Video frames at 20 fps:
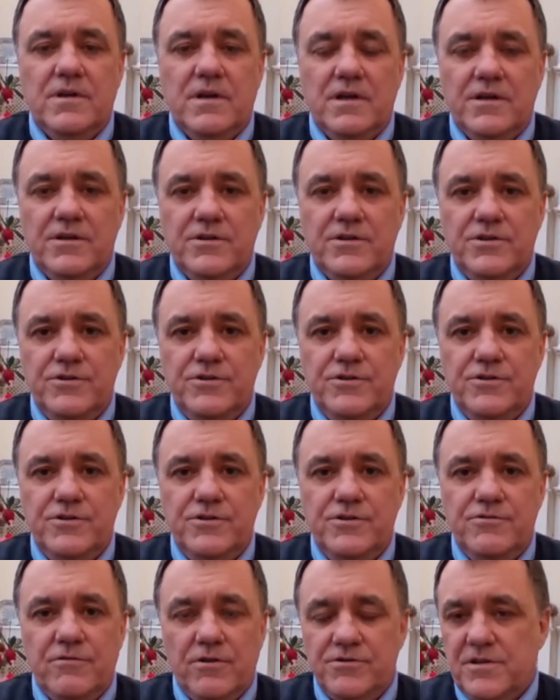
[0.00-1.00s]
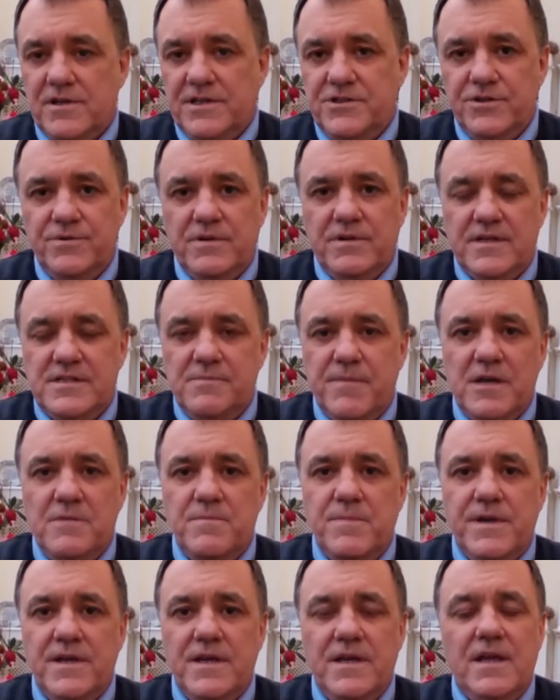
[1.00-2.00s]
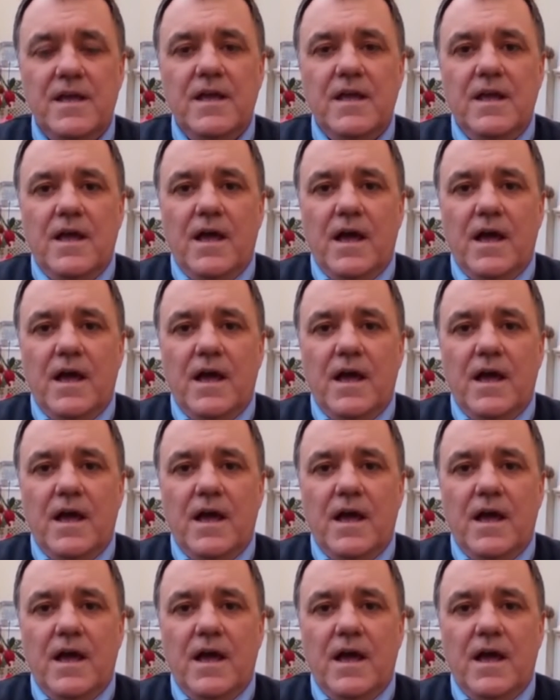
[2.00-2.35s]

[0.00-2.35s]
neurological issue as it may be,